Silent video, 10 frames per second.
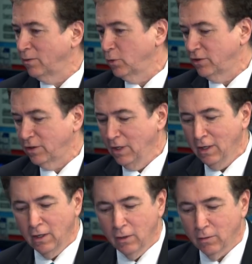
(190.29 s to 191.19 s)
and
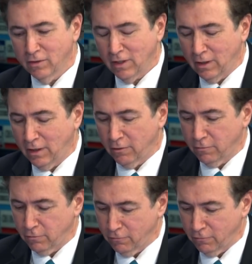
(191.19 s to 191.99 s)
which I later